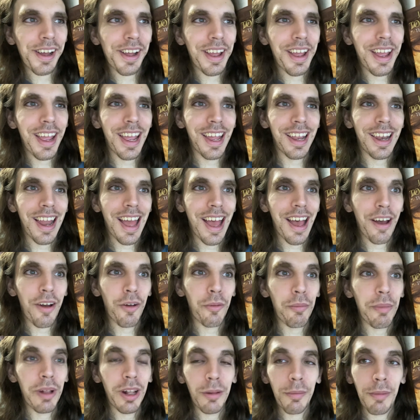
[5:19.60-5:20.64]
and how
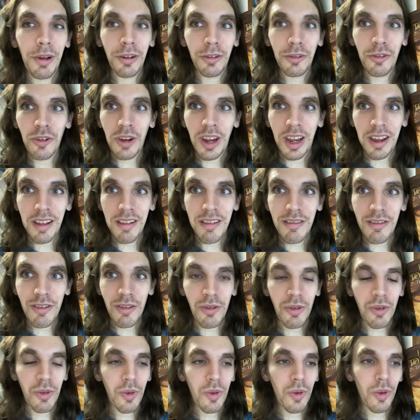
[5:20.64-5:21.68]
Bilbo tries
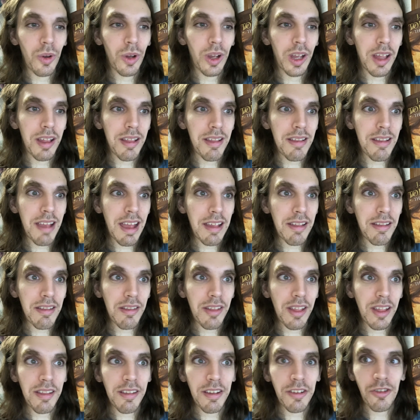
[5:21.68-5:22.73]
to assess
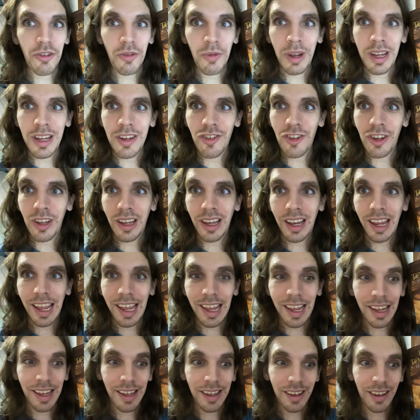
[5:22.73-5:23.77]
the situation
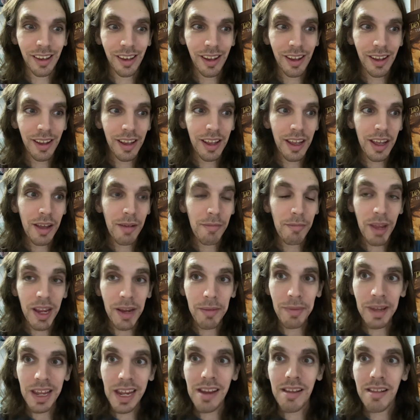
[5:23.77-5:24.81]
and make
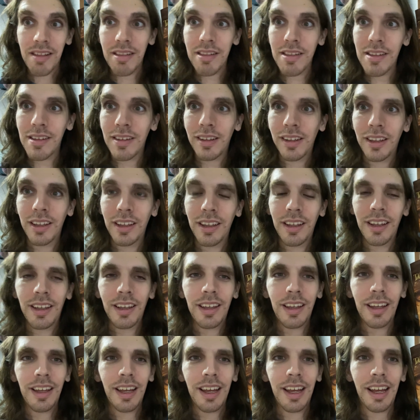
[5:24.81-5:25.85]
peace,
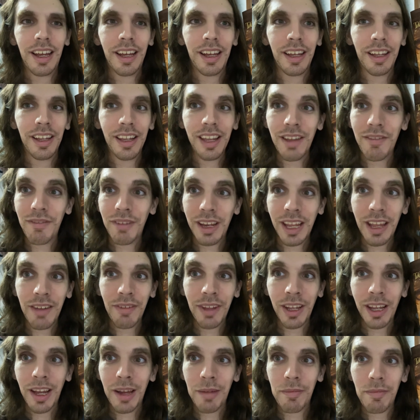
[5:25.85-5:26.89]
even
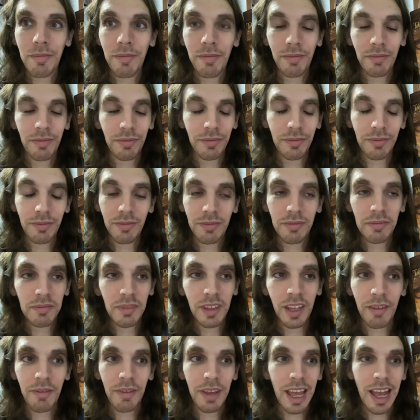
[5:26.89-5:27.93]
giving up,
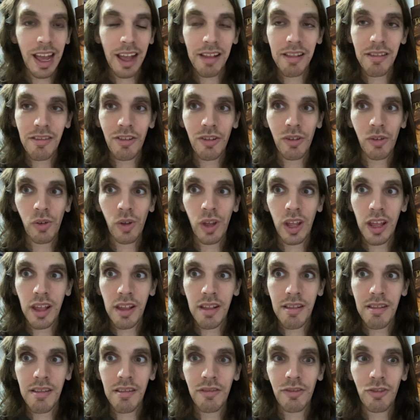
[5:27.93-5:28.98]
if he has to,
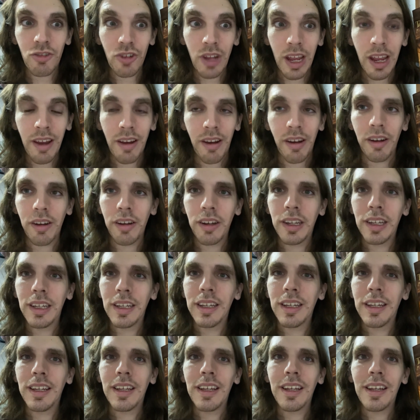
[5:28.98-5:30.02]
his share
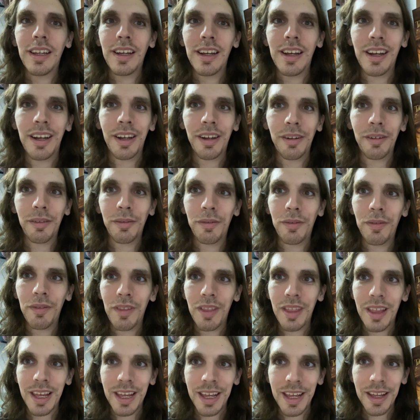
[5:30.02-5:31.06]
of
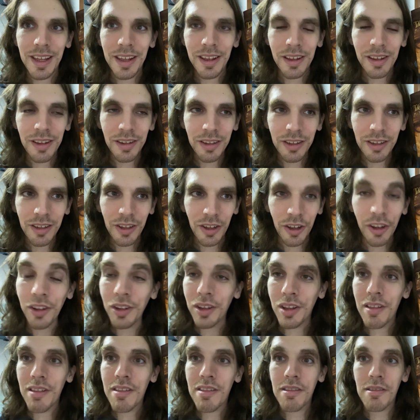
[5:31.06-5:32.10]
the
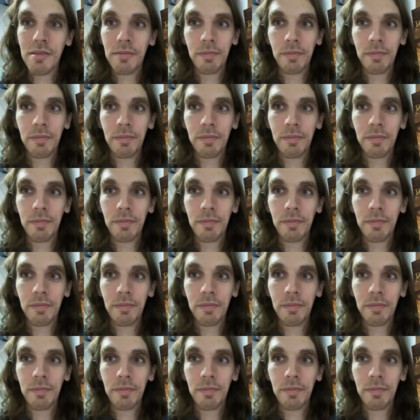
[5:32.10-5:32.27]
goods